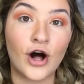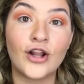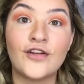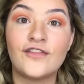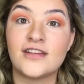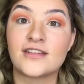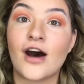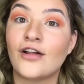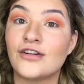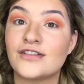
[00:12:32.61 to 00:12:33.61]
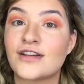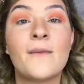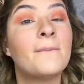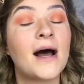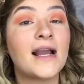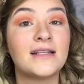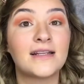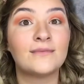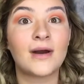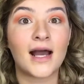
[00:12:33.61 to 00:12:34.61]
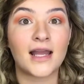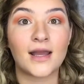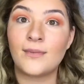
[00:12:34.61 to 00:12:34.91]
all of these colors combined, in my